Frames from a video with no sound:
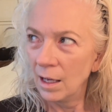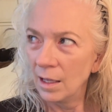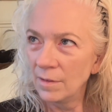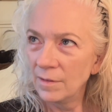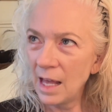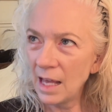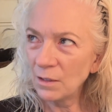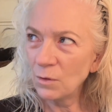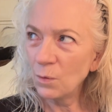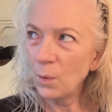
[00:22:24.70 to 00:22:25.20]

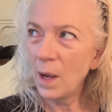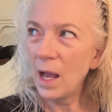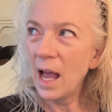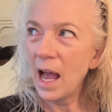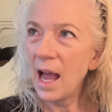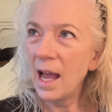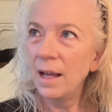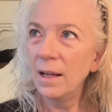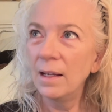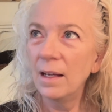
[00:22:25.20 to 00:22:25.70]
That's why
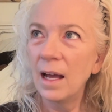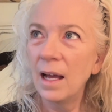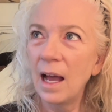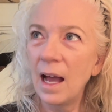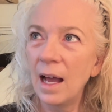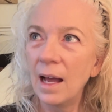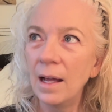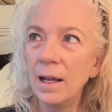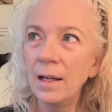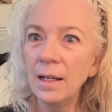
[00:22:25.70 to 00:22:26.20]
I
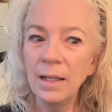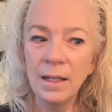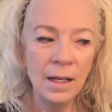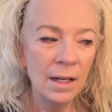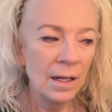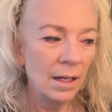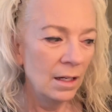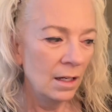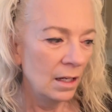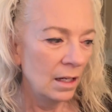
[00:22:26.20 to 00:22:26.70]
I
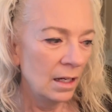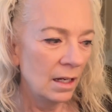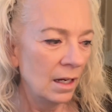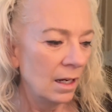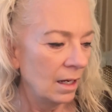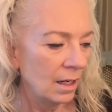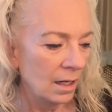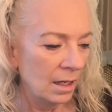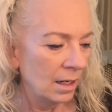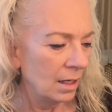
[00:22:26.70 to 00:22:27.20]

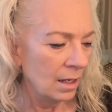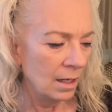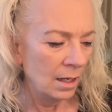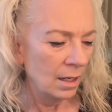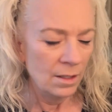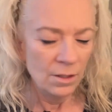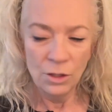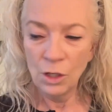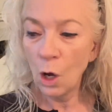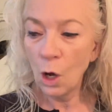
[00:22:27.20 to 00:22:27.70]

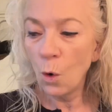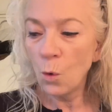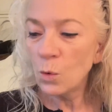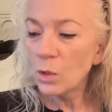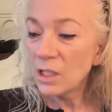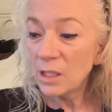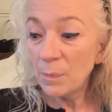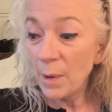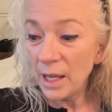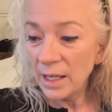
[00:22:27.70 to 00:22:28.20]

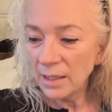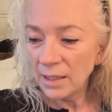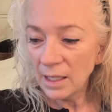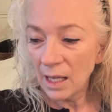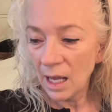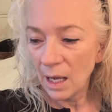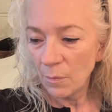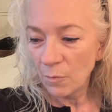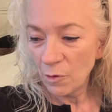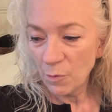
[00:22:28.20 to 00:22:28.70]
don't spend
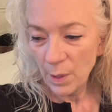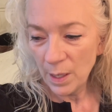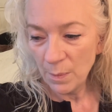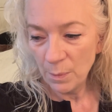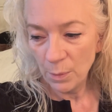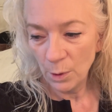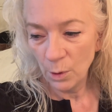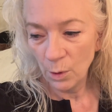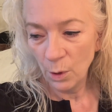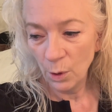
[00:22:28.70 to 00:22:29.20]
time with
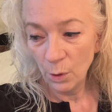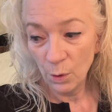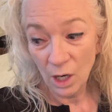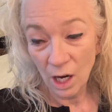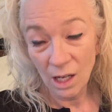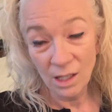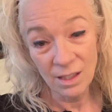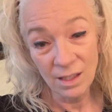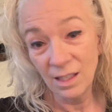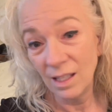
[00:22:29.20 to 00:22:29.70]
people who
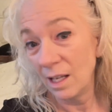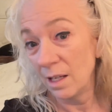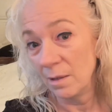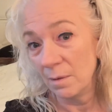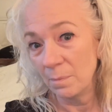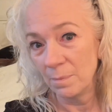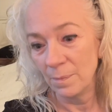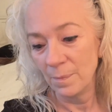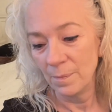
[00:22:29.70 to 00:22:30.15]
gossip.